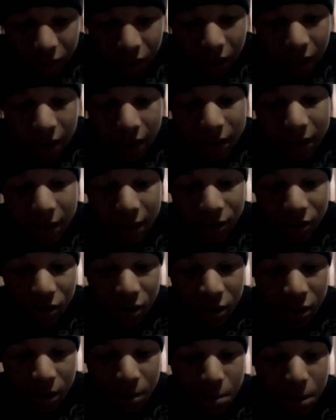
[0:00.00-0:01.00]
and that's
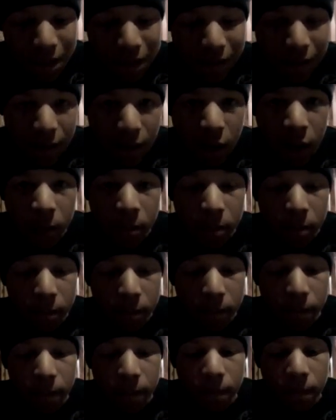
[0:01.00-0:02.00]
actually messing up
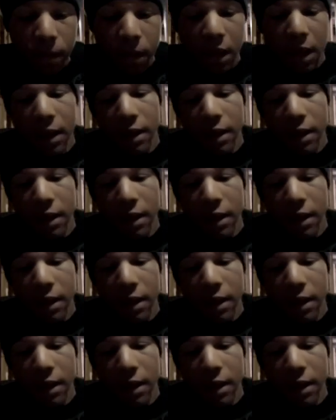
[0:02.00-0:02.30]
the